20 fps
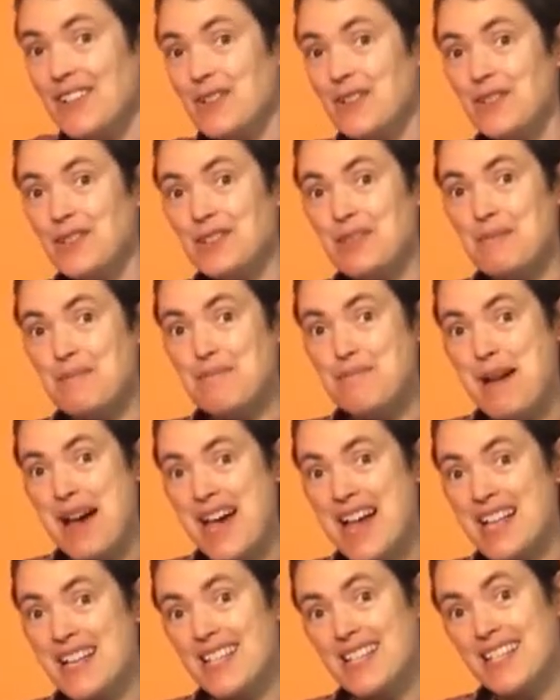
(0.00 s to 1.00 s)
or some
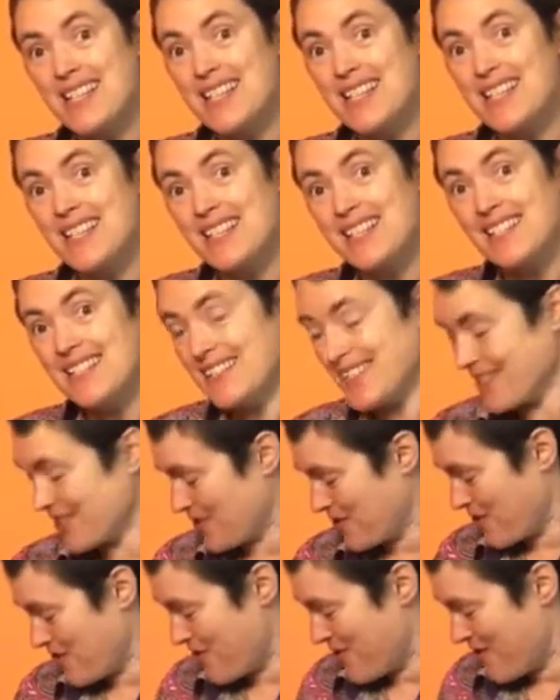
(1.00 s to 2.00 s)
bells
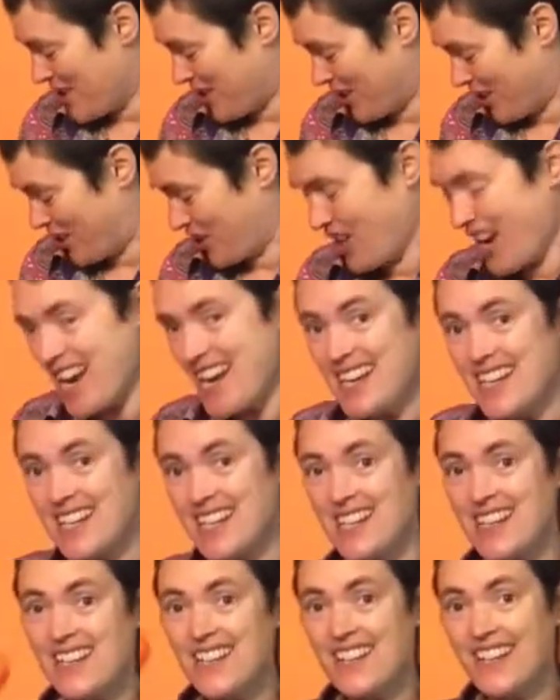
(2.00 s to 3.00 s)
or a
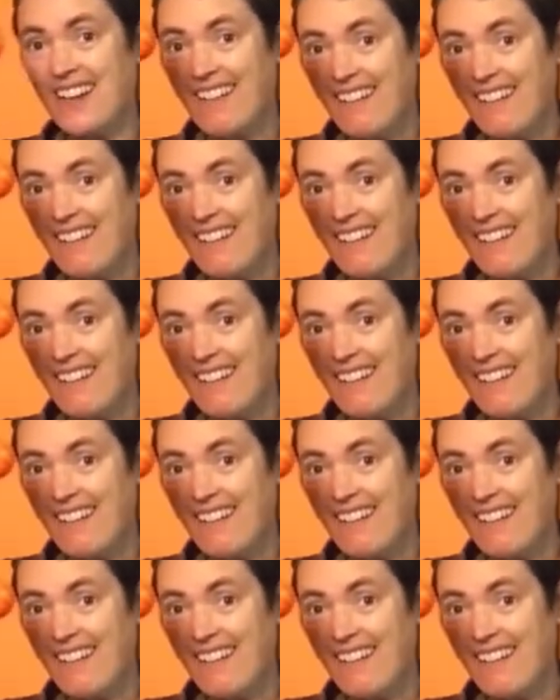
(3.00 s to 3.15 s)
shaker.